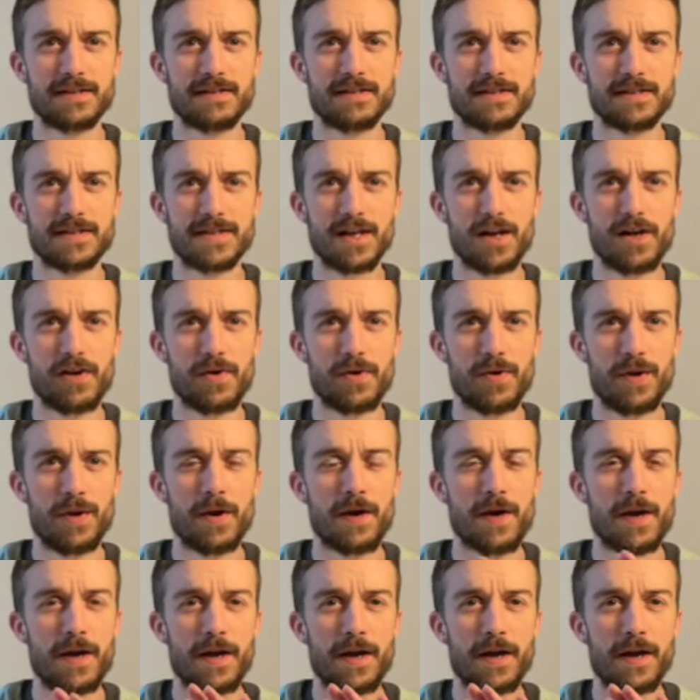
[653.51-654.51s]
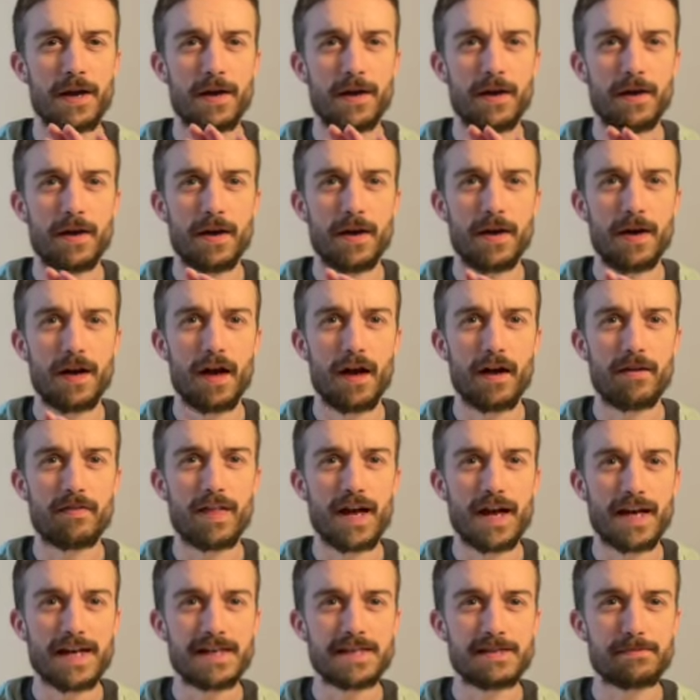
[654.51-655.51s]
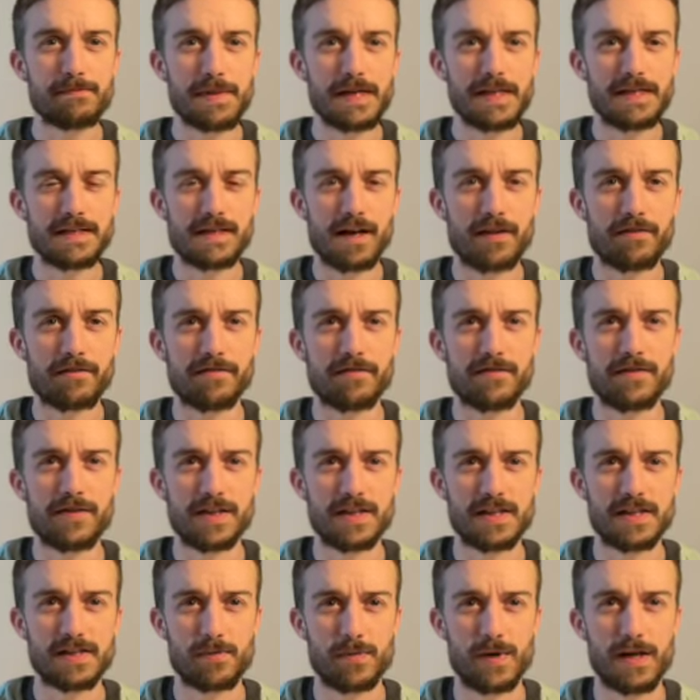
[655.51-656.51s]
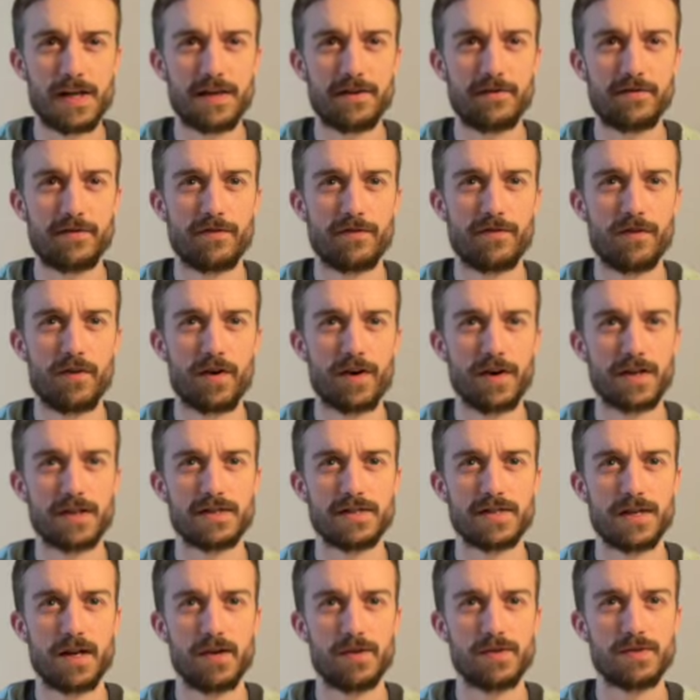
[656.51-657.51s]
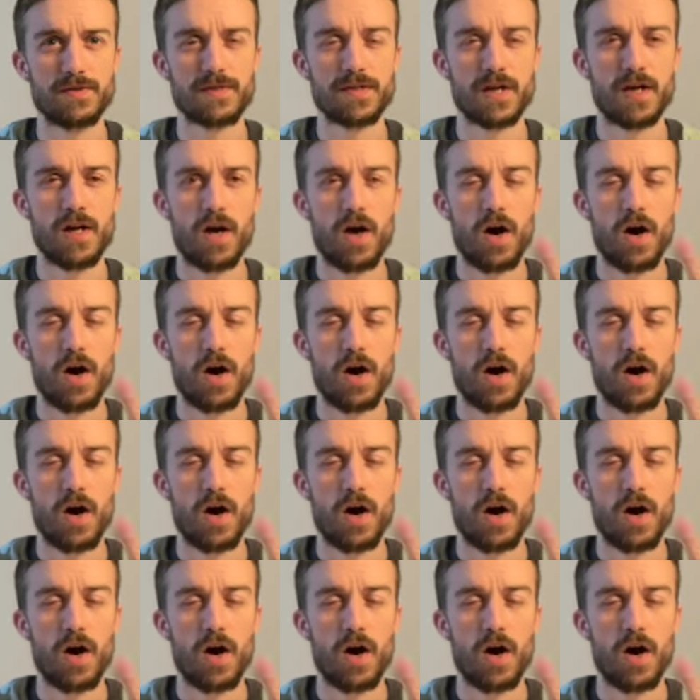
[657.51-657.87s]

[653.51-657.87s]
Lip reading: So that is me done for this week for Friday Sews.